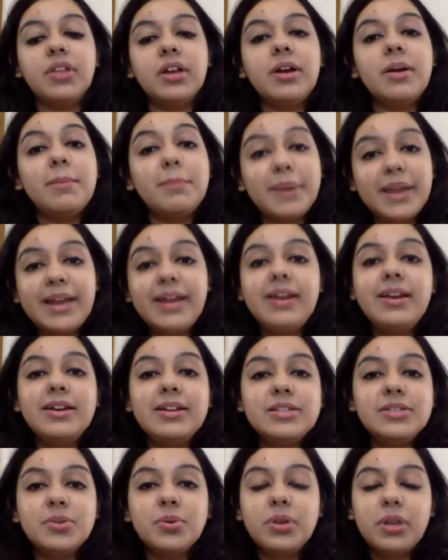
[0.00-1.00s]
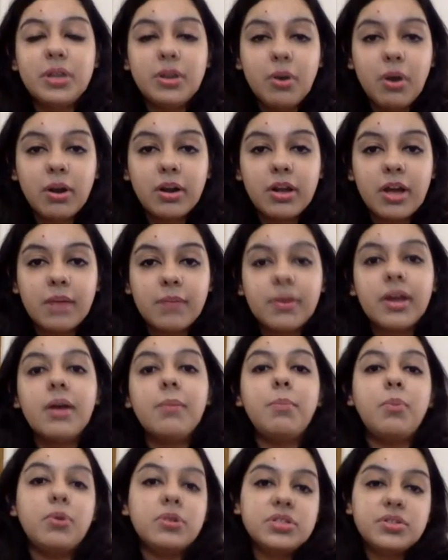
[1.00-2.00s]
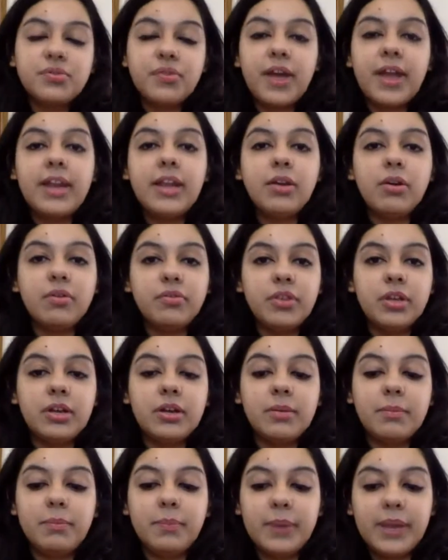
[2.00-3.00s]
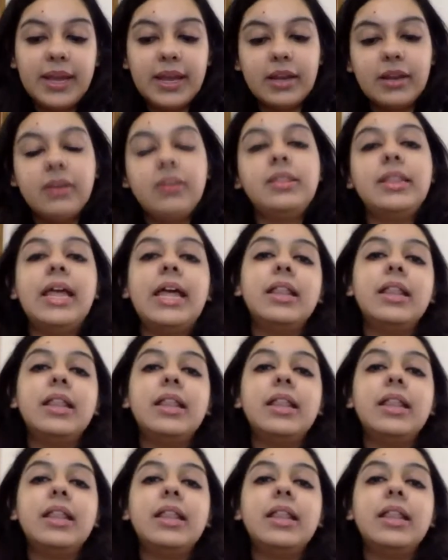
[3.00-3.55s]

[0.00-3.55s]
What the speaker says: If the complainant is only not coming up post filing of the complaint,